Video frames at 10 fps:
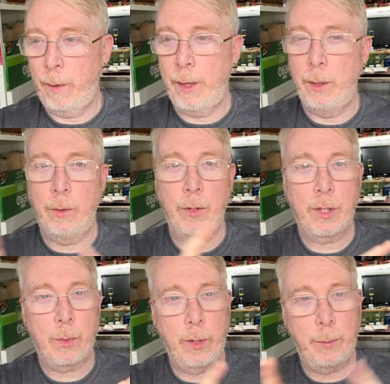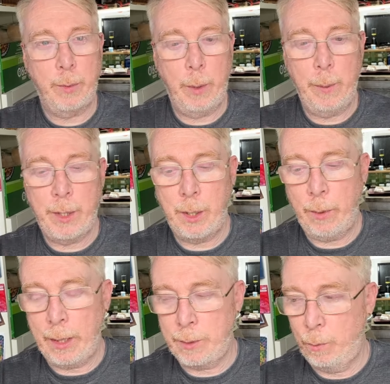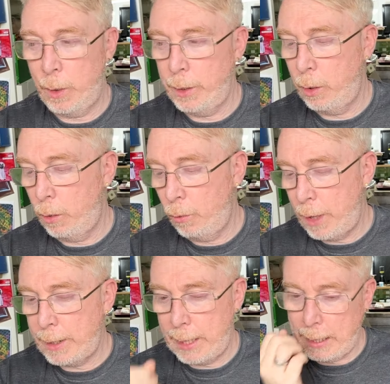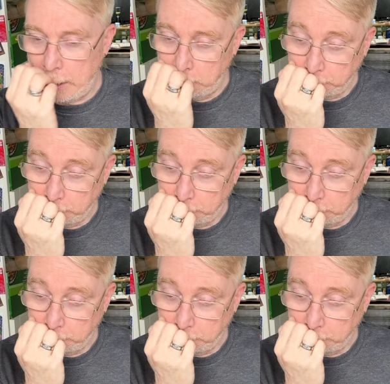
Then you can just switch between the two as and when you're ready.